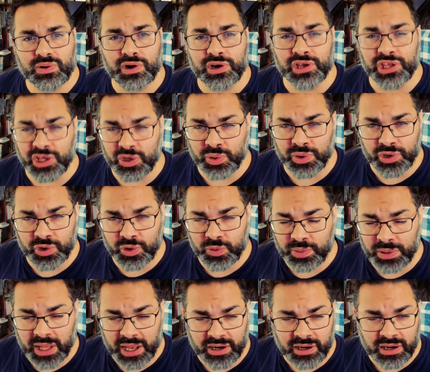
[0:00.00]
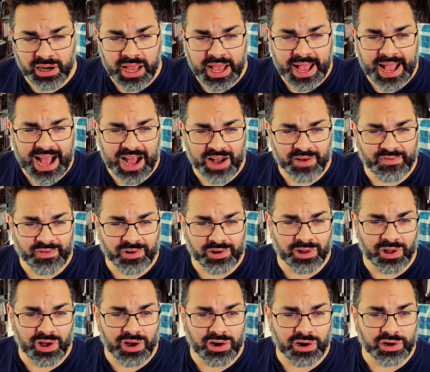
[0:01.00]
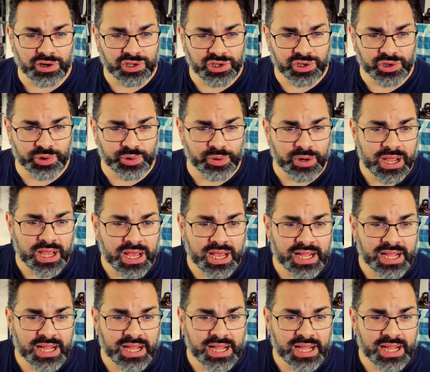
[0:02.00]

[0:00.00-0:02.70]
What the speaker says: Are you a new player? How far along are you?